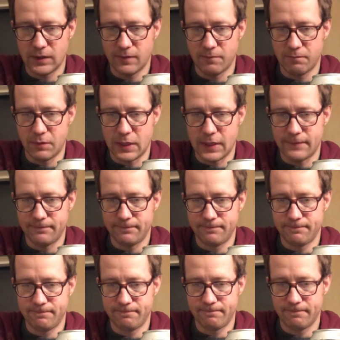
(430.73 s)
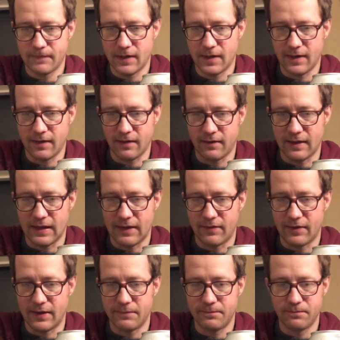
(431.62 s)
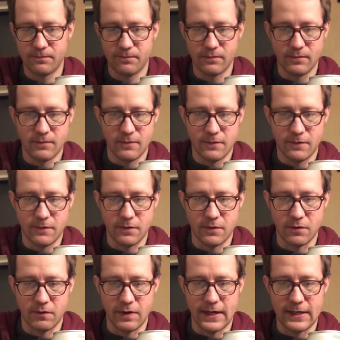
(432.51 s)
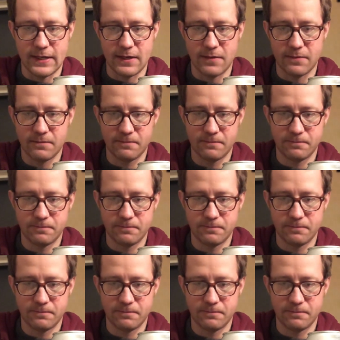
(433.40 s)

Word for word: but I guess that's it for a rating.